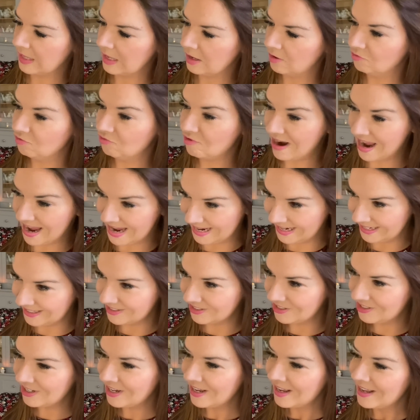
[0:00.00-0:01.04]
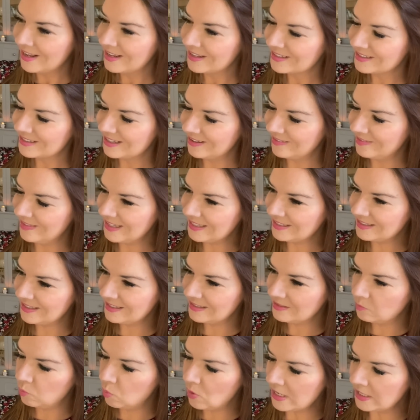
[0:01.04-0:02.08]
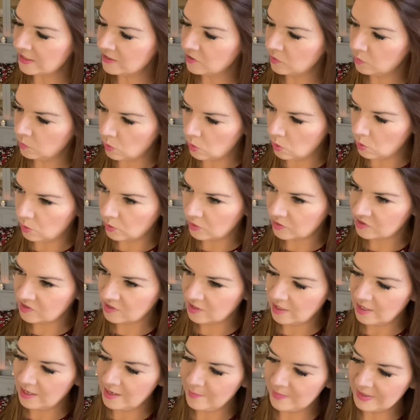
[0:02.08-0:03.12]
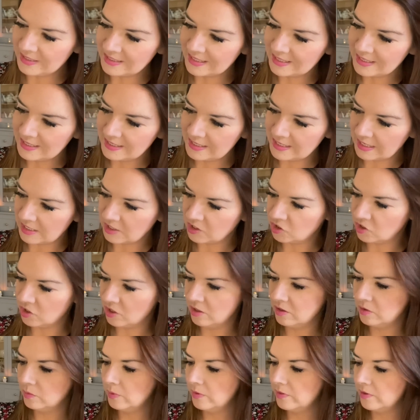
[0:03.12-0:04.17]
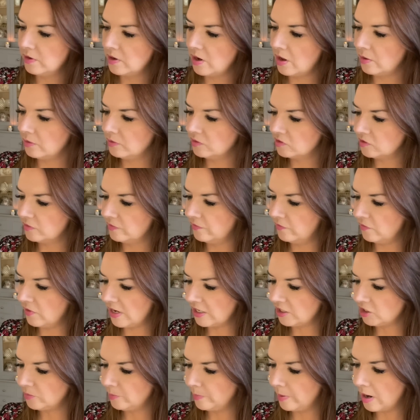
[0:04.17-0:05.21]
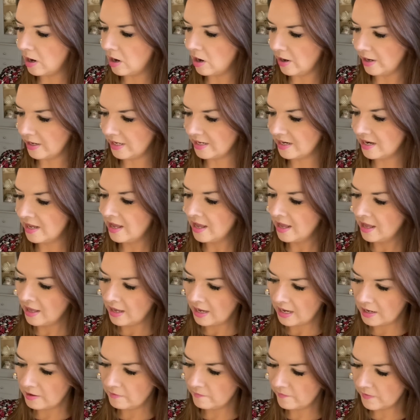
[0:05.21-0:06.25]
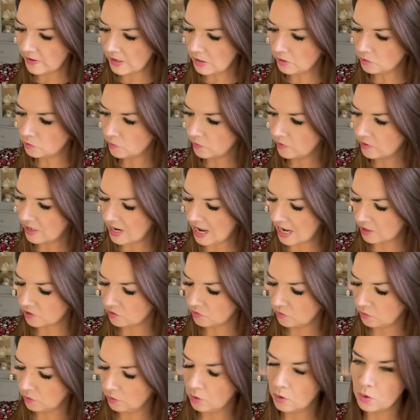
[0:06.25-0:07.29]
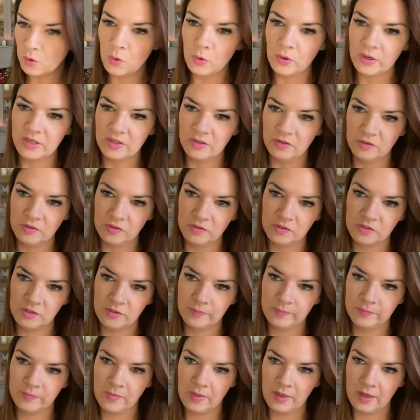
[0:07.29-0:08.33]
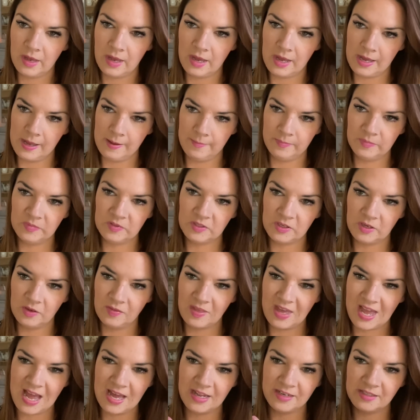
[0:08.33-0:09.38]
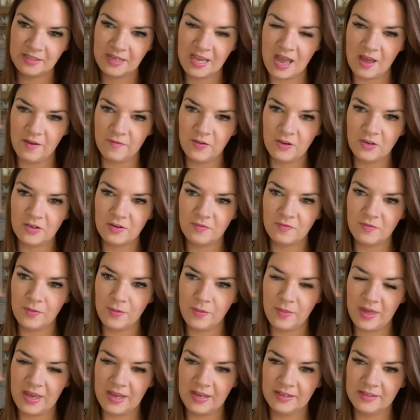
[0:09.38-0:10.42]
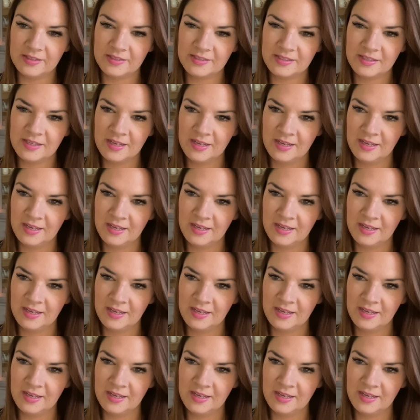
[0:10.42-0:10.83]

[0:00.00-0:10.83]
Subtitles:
range. So this is Winter Walks, limited edition with notes of fresh pine infused with natural oils. So they had, yeah, a few different things.